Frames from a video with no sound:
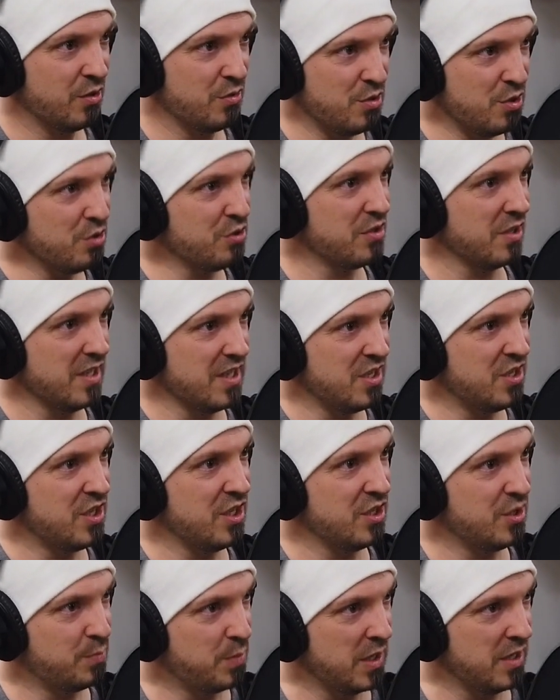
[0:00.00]
So usually
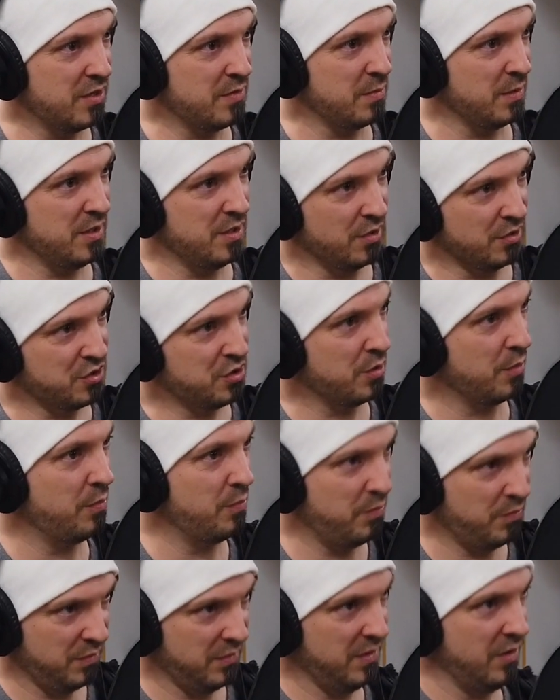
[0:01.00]
she's pretty, she'll
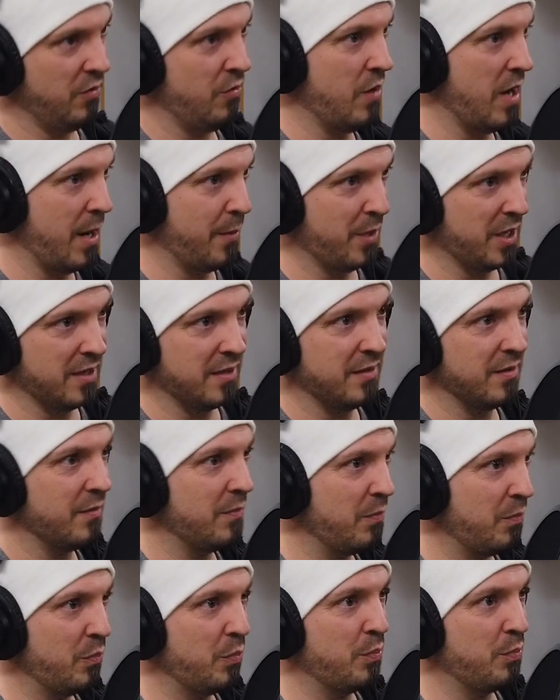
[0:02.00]
grab it and
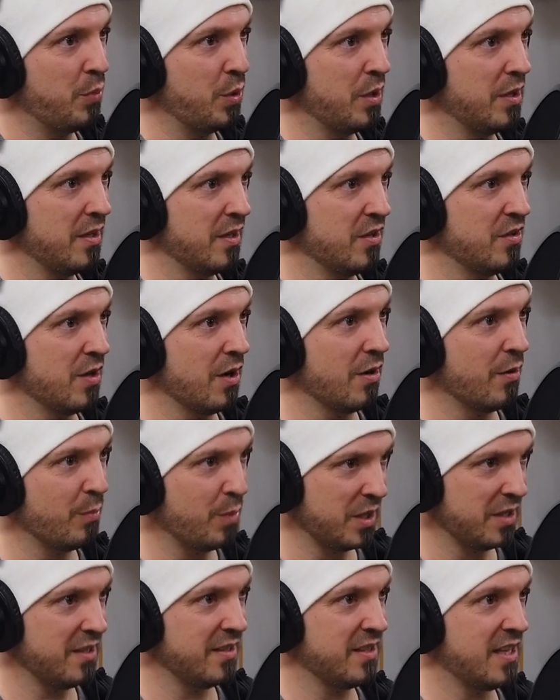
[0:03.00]
put it in the shower,
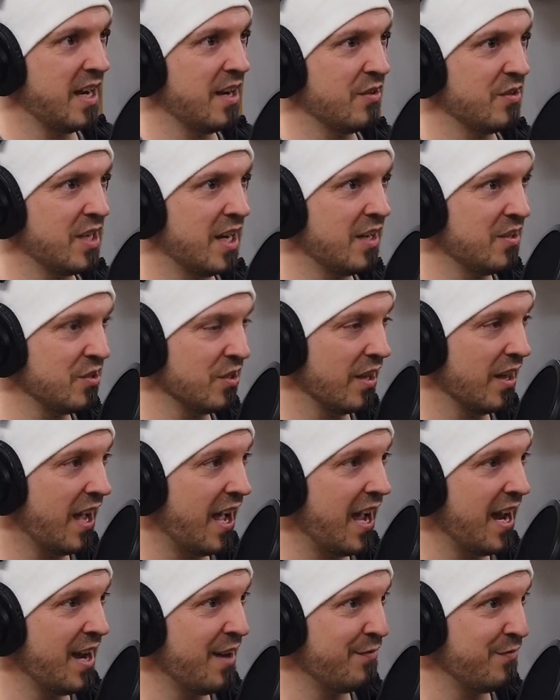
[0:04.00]
but the hair tantula.
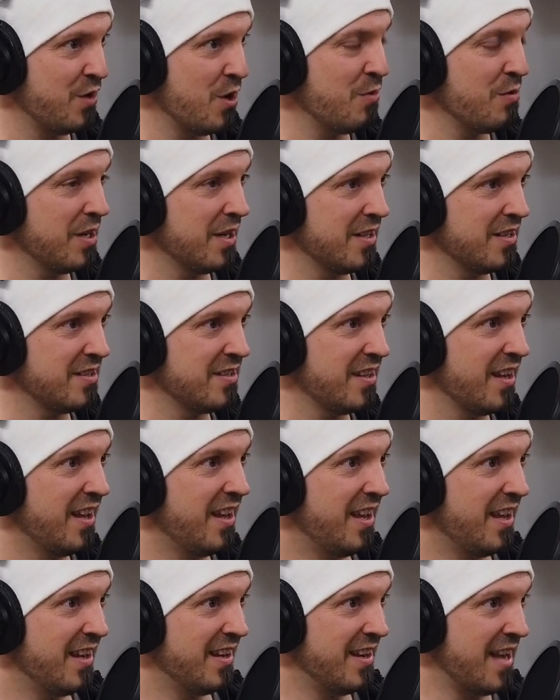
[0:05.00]
I have noticed
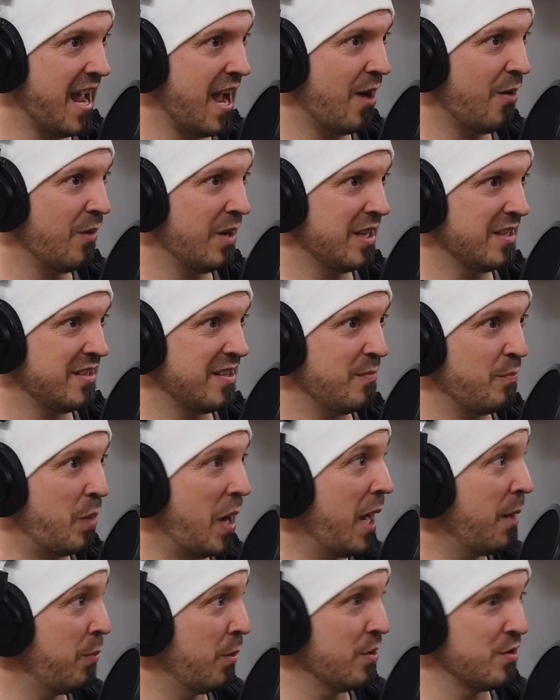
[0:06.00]
now
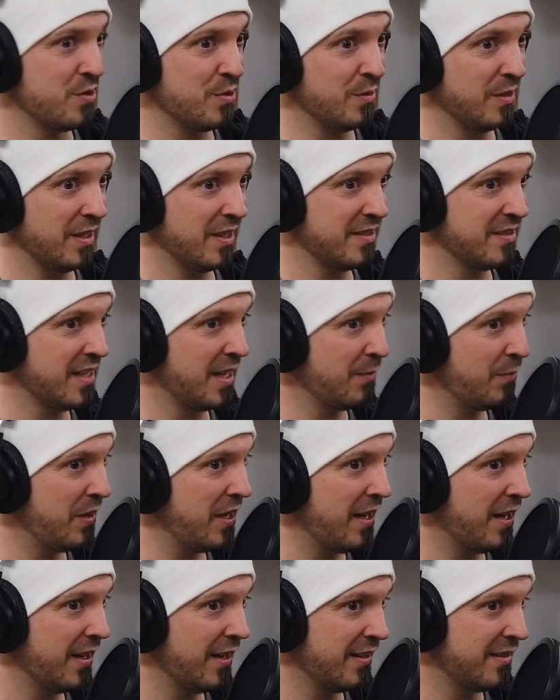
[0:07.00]
Piper's doing the same
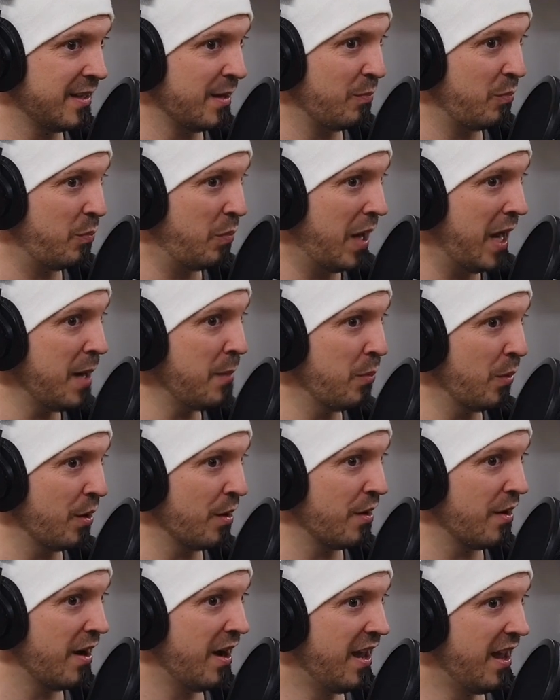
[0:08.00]
thing, except
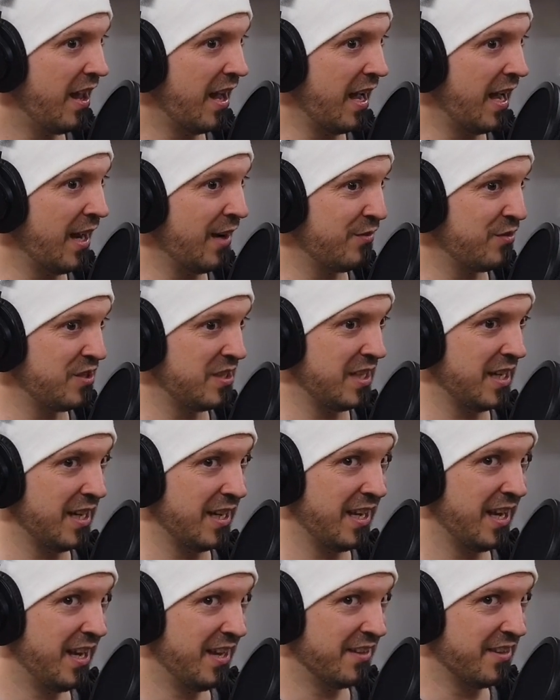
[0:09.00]
Piper, I have
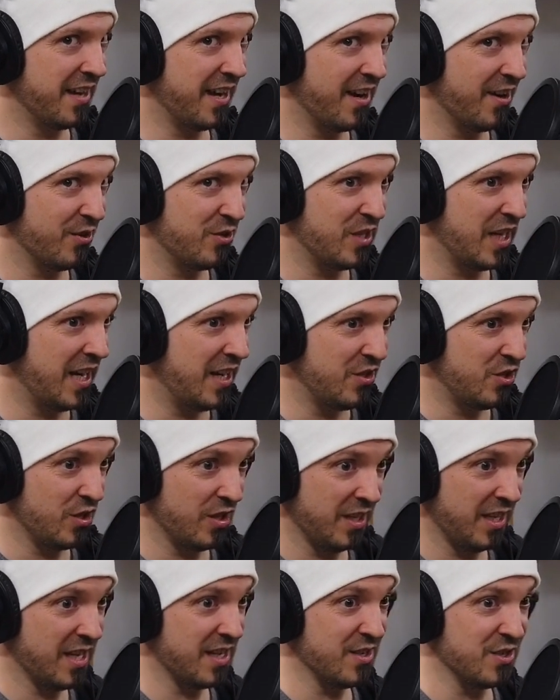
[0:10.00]
seen the hair
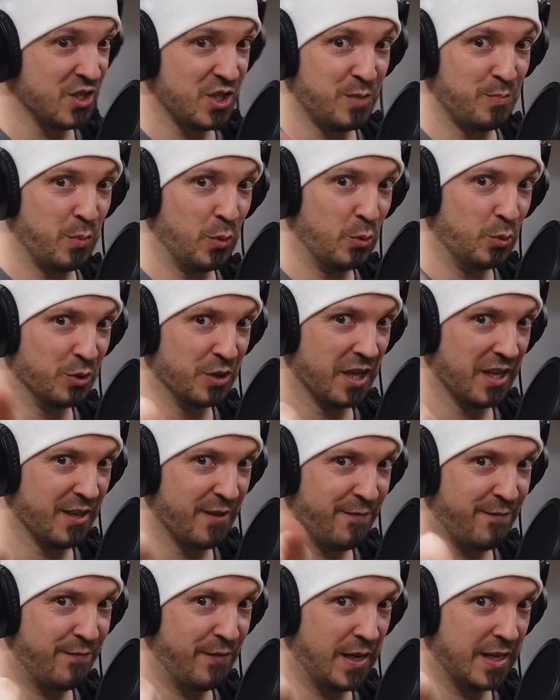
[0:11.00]
tantula getting spooled on
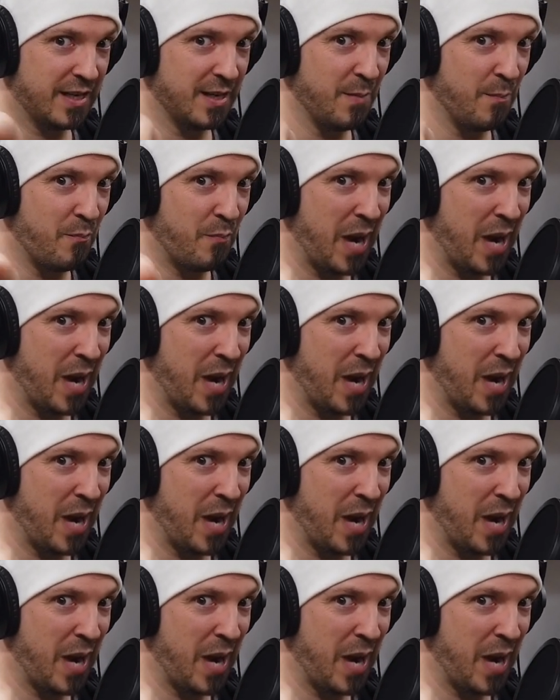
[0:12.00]
the fucking